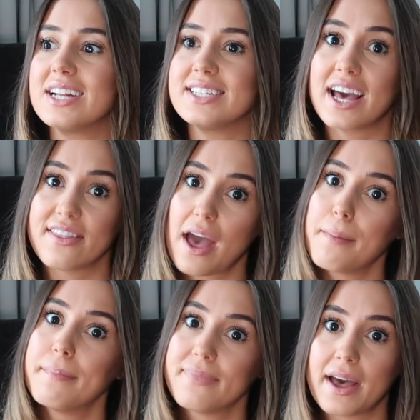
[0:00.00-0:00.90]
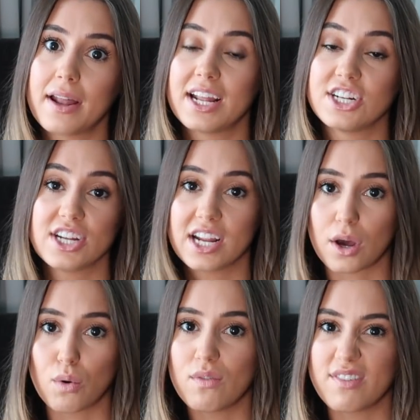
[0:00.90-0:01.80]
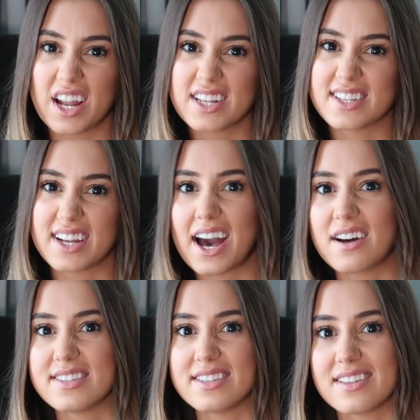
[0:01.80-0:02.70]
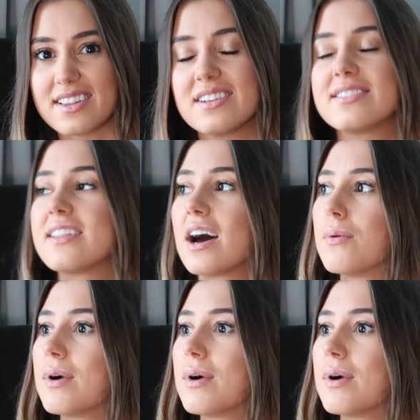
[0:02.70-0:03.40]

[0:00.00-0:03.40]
yeah, they're literally like all villas and houses and things like that,